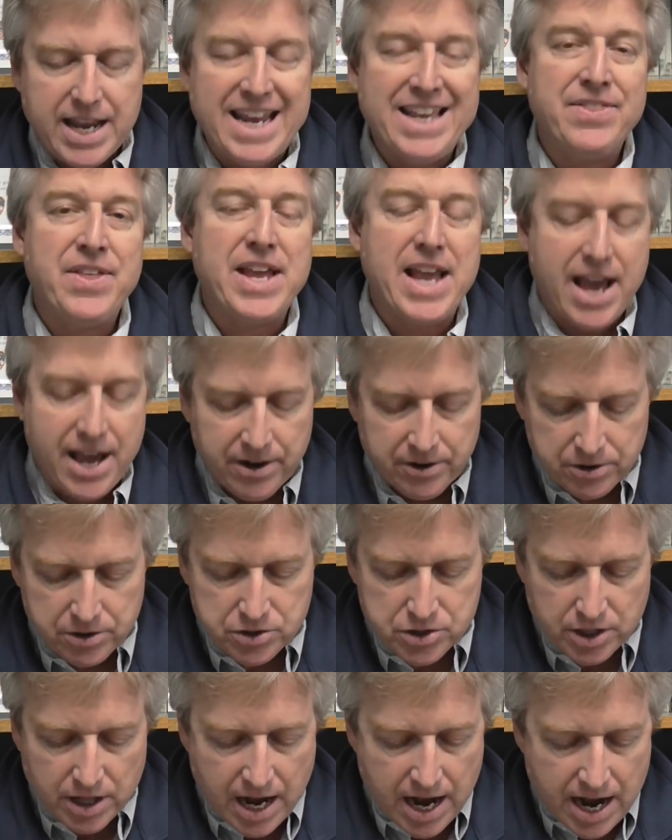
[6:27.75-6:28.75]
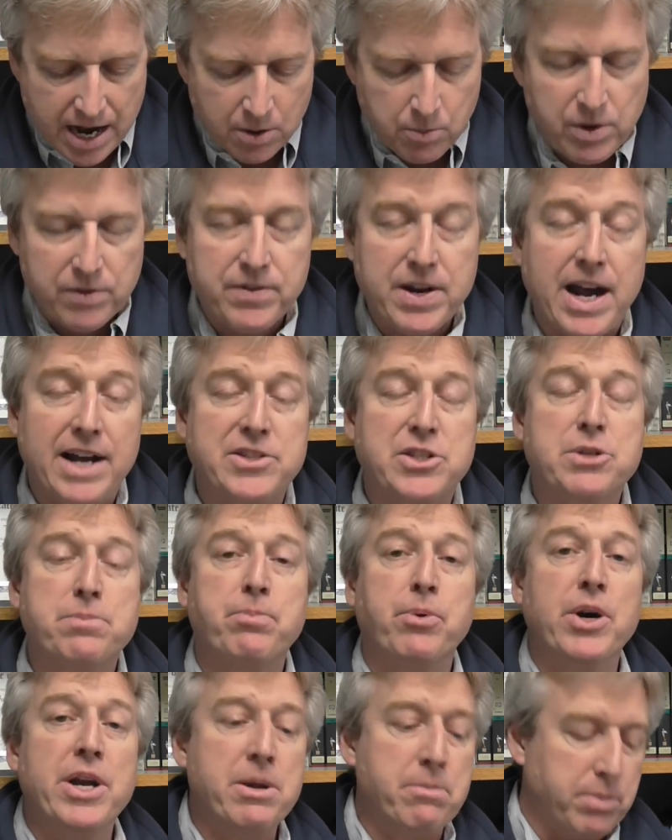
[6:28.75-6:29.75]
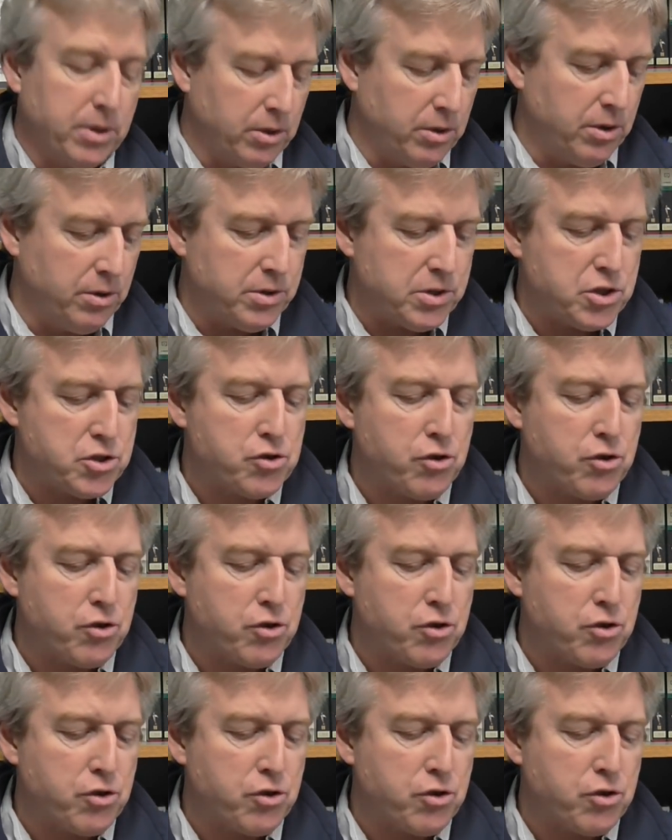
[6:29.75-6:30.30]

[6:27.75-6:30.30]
In the editor's log, we've got spring blues,